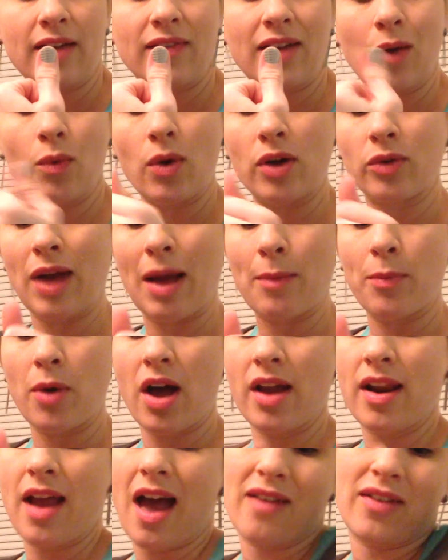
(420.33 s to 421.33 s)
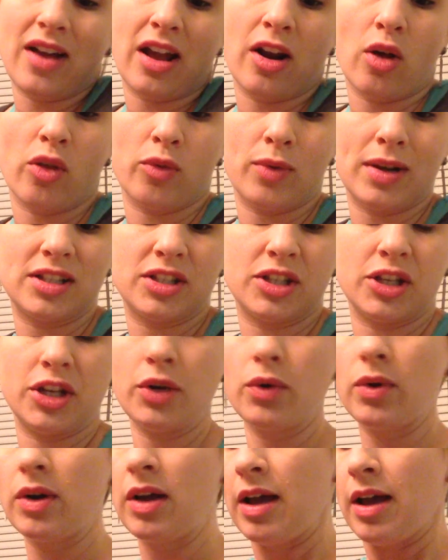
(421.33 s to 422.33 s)
I've got one wrap on. I've got all the rest to
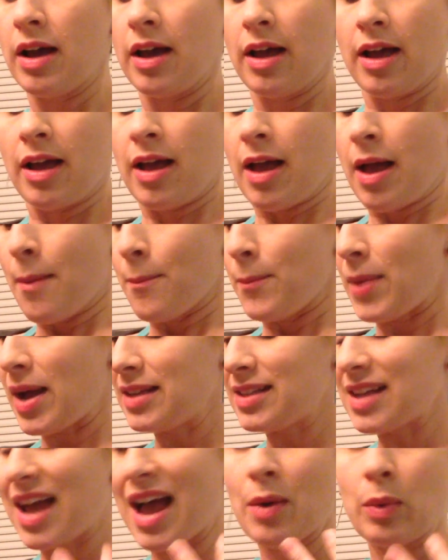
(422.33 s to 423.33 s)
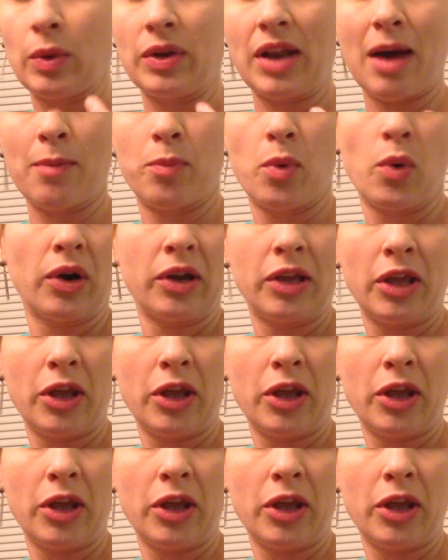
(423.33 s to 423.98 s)
do, but I will not bore